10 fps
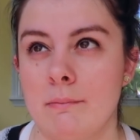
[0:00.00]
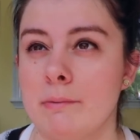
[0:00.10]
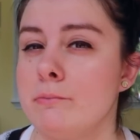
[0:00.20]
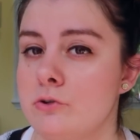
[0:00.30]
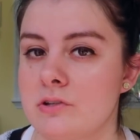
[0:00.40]

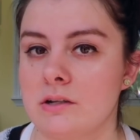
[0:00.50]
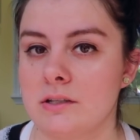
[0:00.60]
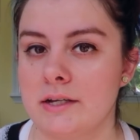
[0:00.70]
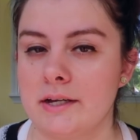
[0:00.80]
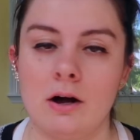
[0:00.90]
my
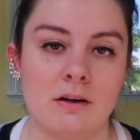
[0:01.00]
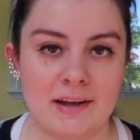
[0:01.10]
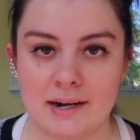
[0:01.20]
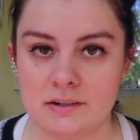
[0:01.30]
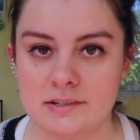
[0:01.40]
Musical.ly, all
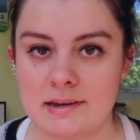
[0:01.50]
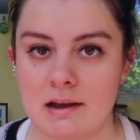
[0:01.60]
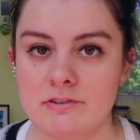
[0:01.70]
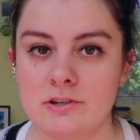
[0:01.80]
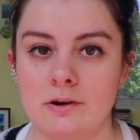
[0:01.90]
that good
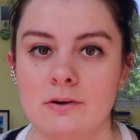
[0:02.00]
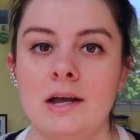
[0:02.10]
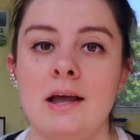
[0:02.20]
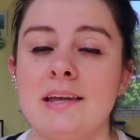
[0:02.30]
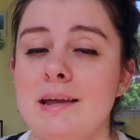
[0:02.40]
stuff.
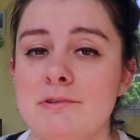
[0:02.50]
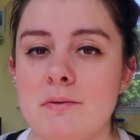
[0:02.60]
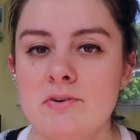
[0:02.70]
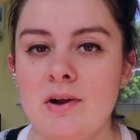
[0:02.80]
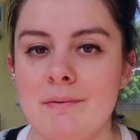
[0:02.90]
So keep
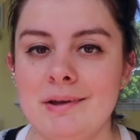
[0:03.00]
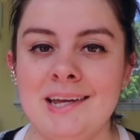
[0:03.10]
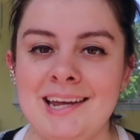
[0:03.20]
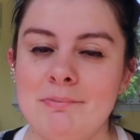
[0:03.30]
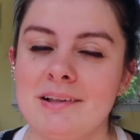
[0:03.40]

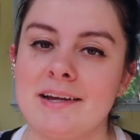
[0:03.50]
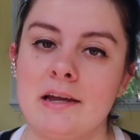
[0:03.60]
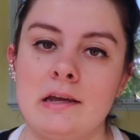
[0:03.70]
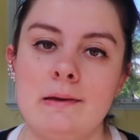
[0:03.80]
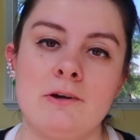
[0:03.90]
subscribing, keep
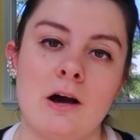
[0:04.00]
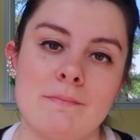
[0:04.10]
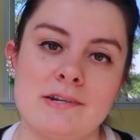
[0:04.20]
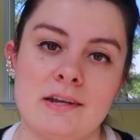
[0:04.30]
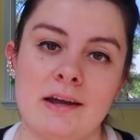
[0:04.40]
liking, keep
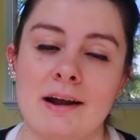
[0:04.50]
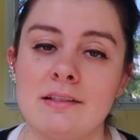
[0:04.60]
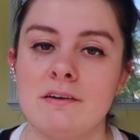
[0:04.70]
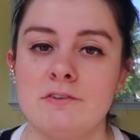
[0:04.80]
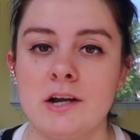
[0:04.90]
commenting.
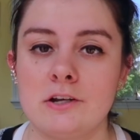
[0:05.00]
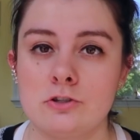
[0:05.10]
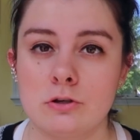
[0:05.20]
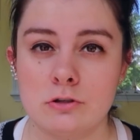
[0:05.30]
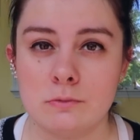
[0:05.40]
I love you
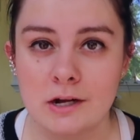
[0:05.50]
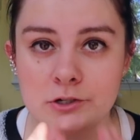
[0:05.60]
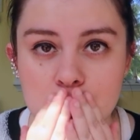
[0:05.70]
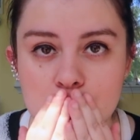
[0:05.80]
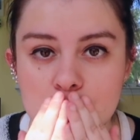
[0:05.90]
guys so
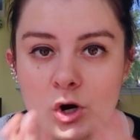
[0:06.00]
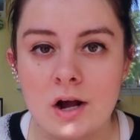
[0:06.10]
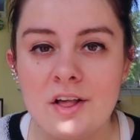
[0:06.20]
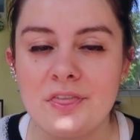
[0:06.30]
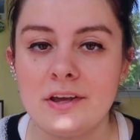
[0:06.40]
much.
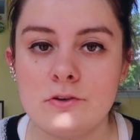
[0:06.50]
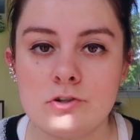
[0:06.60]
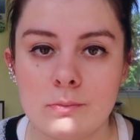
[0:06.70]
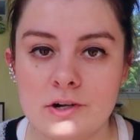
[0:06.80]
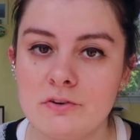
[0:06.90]
Thank you
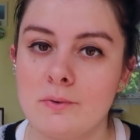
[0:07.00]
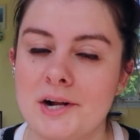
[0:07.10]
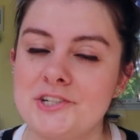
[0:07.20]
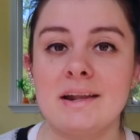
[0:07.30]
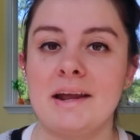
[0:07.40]
so much for
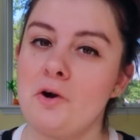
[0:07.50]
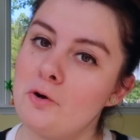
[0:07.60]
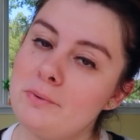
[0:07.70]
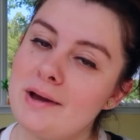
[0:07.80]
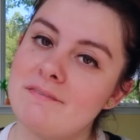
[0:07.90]
watching, and I
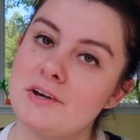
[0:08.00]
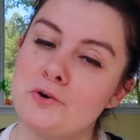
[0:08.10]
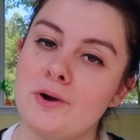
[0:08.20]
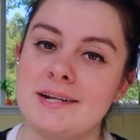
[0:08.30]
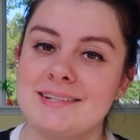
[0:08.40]
hope you have a
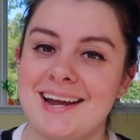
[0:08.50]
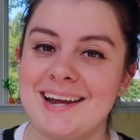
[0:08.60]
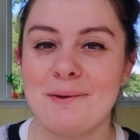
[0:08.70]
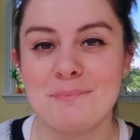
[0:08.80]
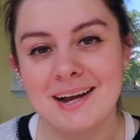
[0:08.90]
great
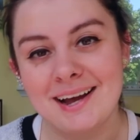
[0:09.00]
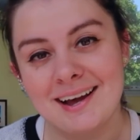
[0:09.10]
day. Bye